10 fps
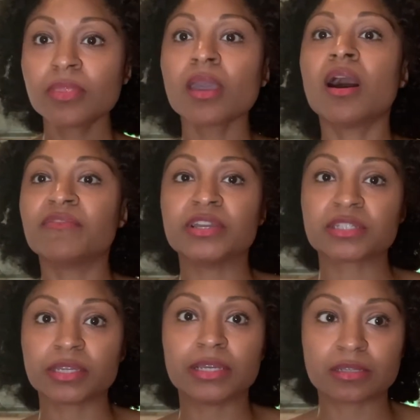
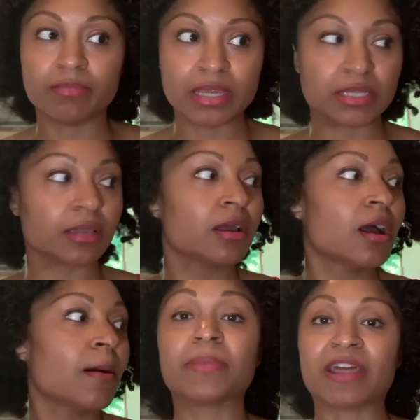obviously is amazing,
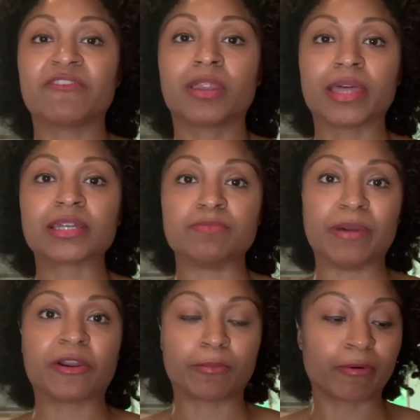but I feel like it's a
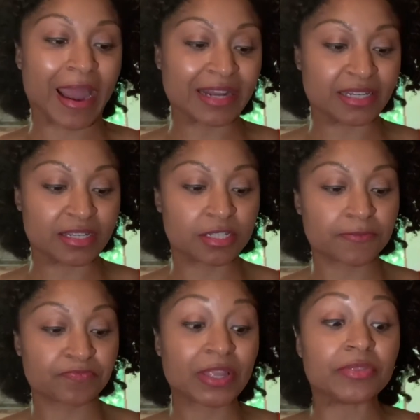better practice,
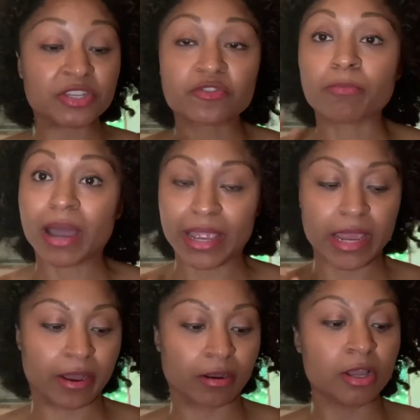at least for my
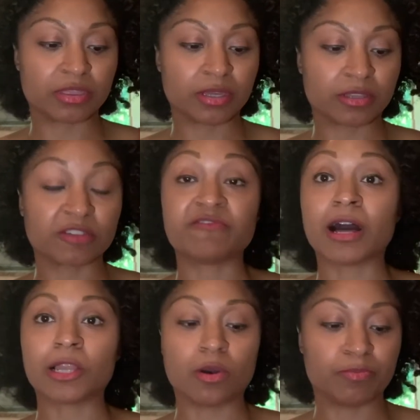hair, to
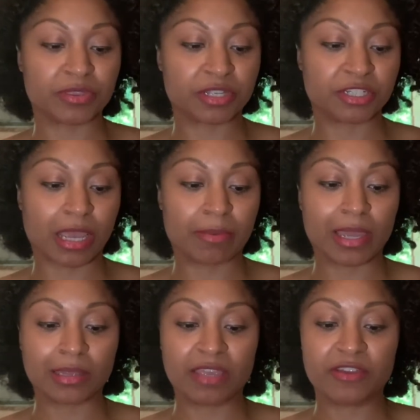follow up with the
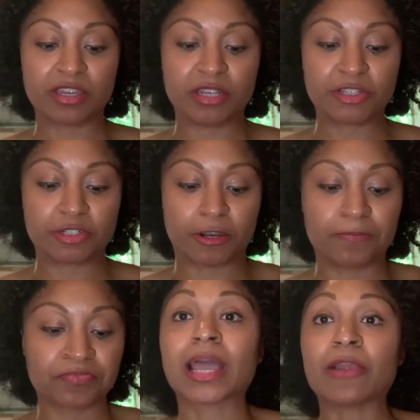Chebe leave-in conditioner.
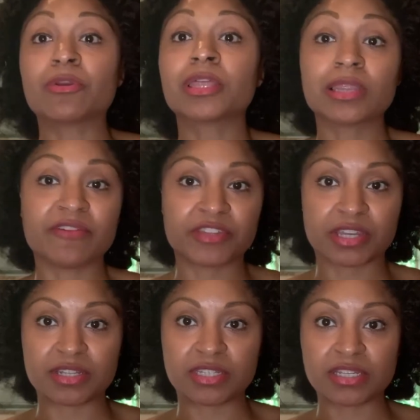I really love the
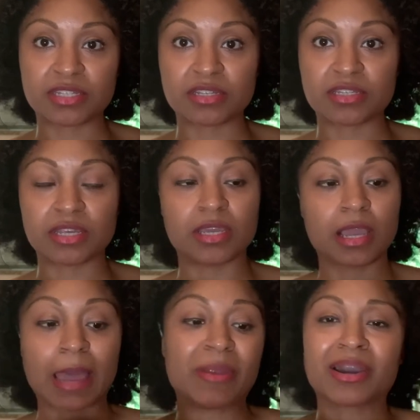consistency.
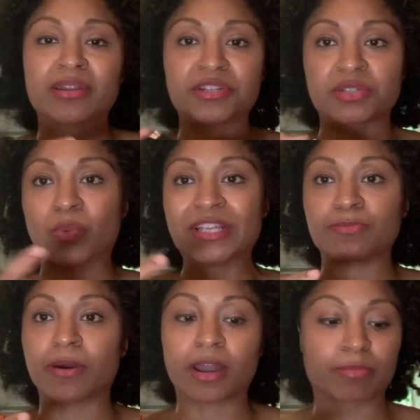I'm not gonna just waste
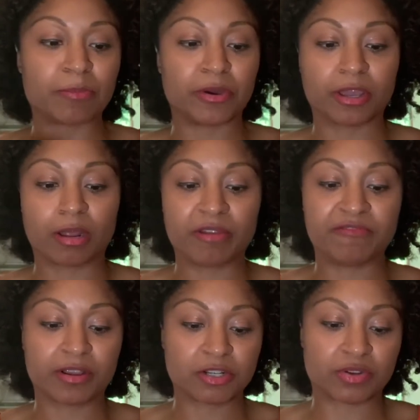product by putting it on my
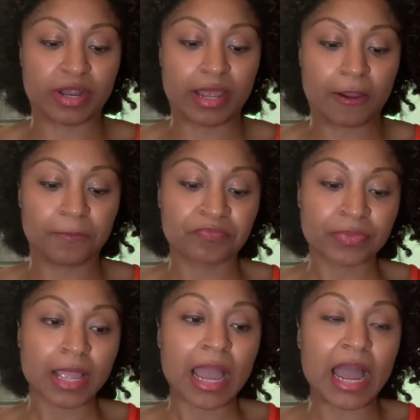fingers right now.
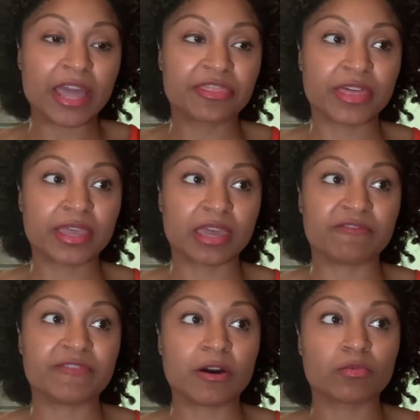I think
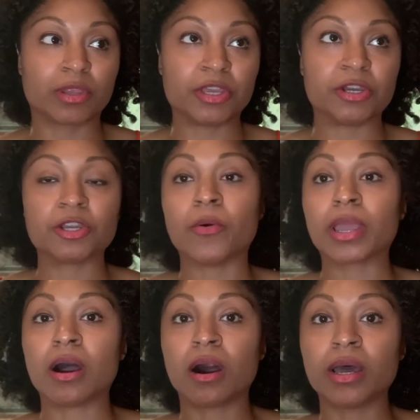it felt really good going
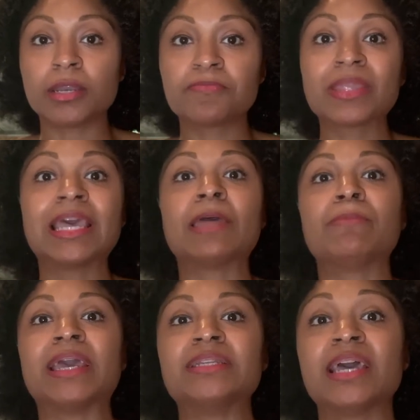on. It
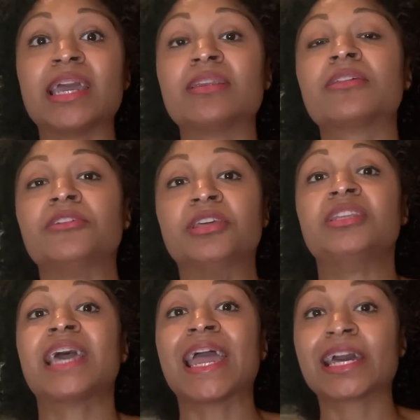maintained the
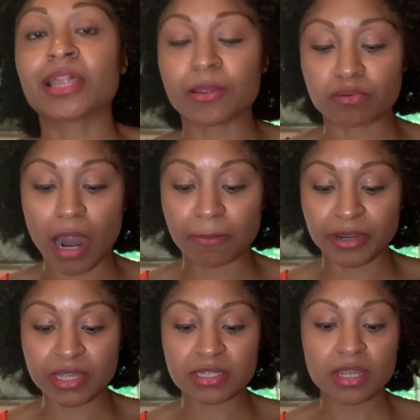detangling
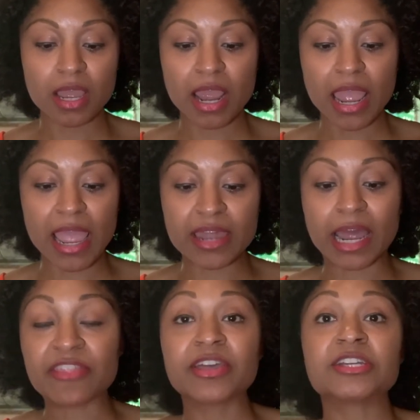properties, and
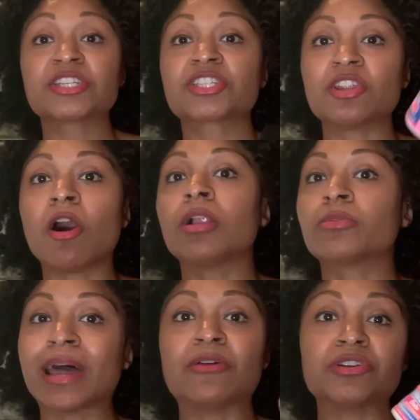I think it's just an
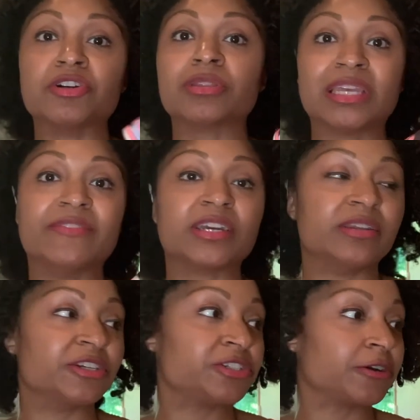all-around good leave-in
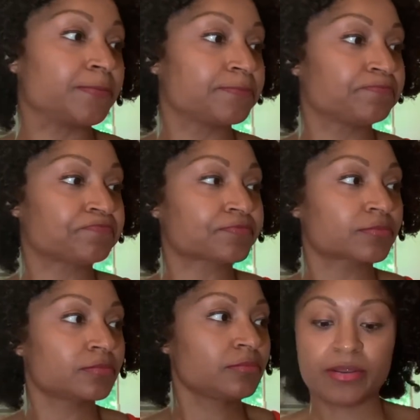conditioner.
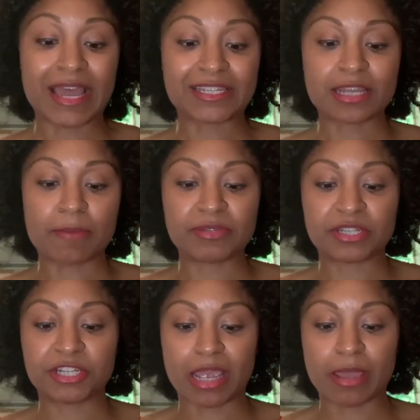Next up is a
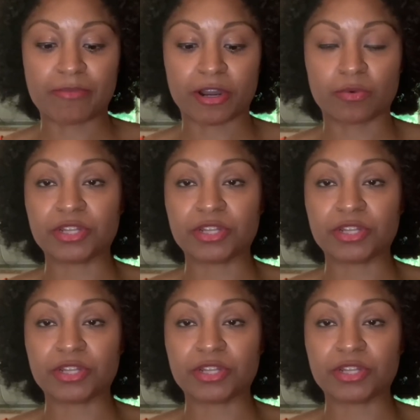Chebe butter with